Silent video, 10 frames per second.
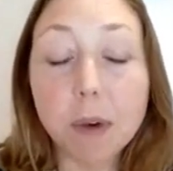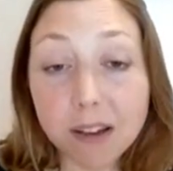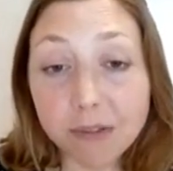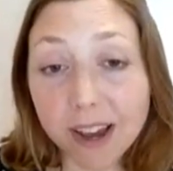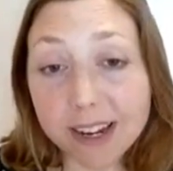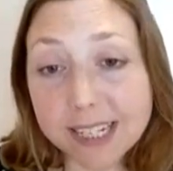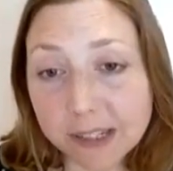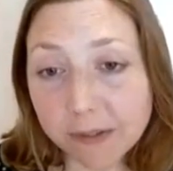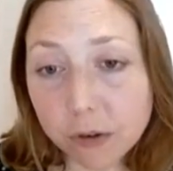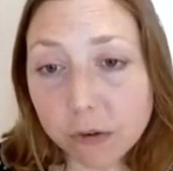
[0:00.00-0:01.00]
They might find it
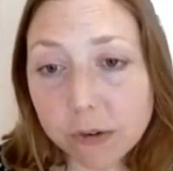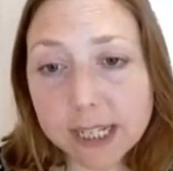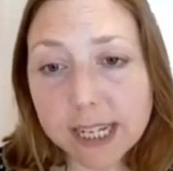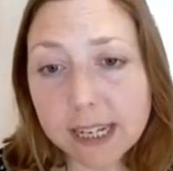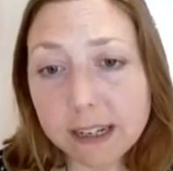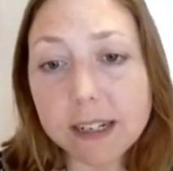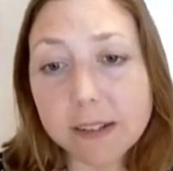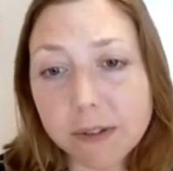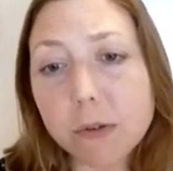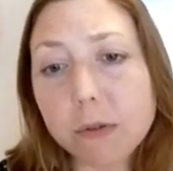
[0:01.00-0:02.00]
difficult
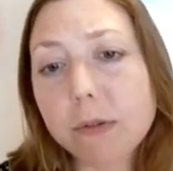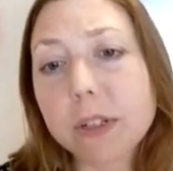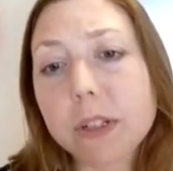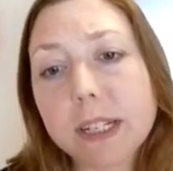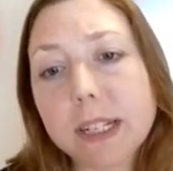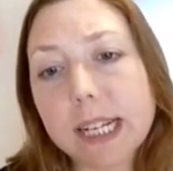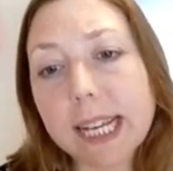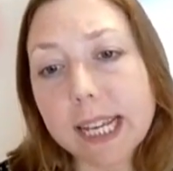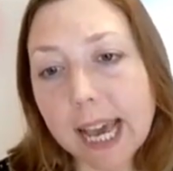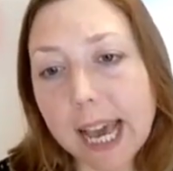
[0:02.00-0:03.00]

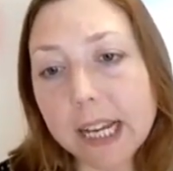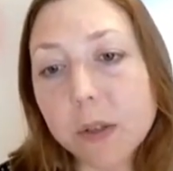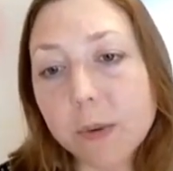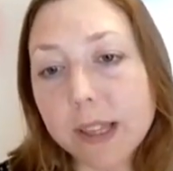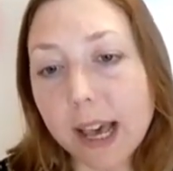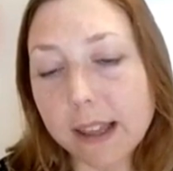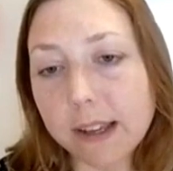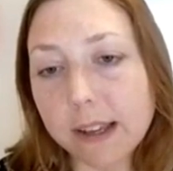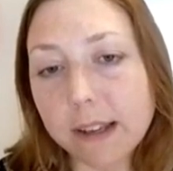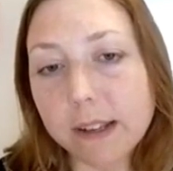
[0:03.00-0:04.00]
to engage with
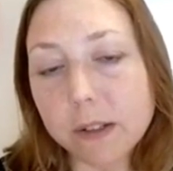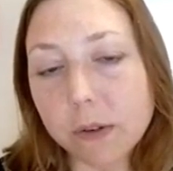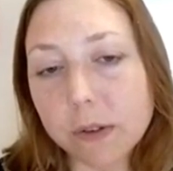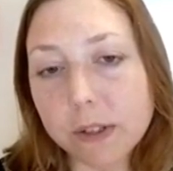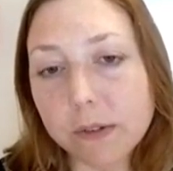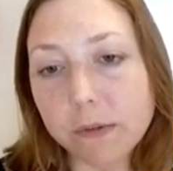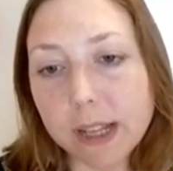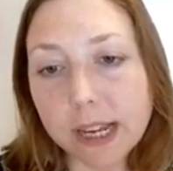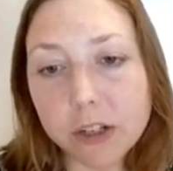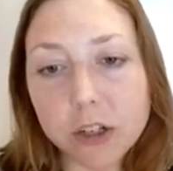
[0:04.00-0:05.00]
other sorts of
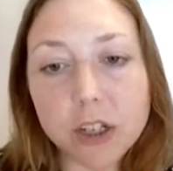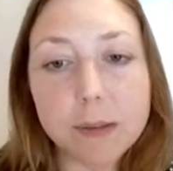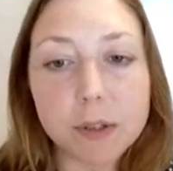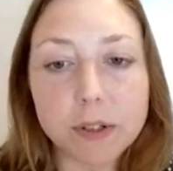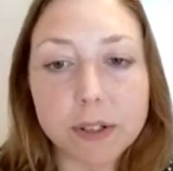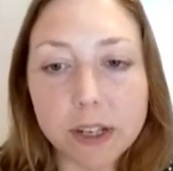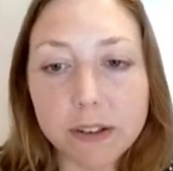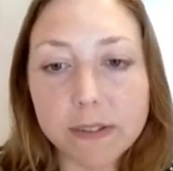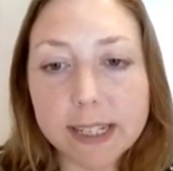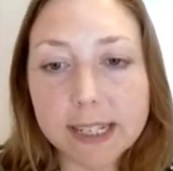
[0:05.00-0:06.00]
relationships or
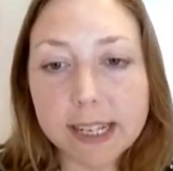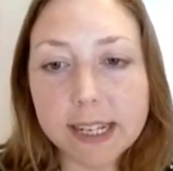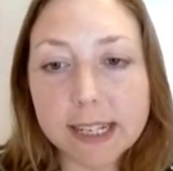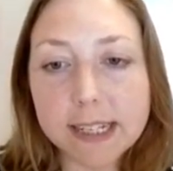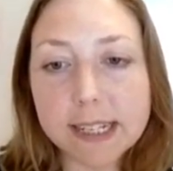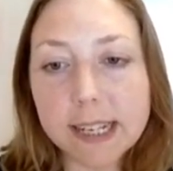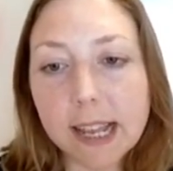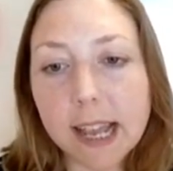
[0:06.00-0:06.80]
services.